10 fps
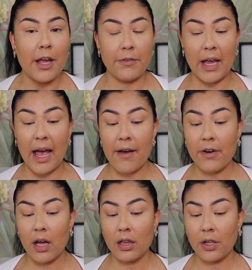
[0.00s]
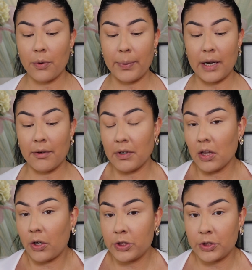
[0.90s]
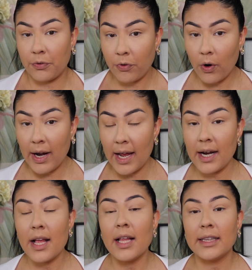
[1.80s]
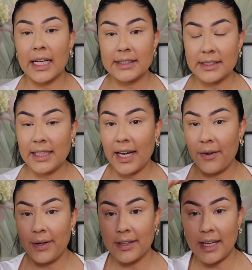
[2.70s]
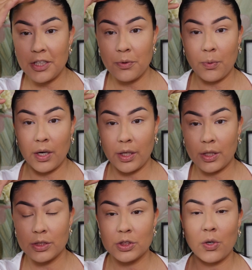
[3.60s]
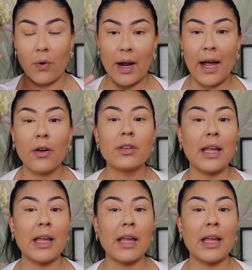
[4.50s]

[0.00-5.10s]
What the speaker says: If you have a little bit of a larger forehead, that's the area that you want to contour out.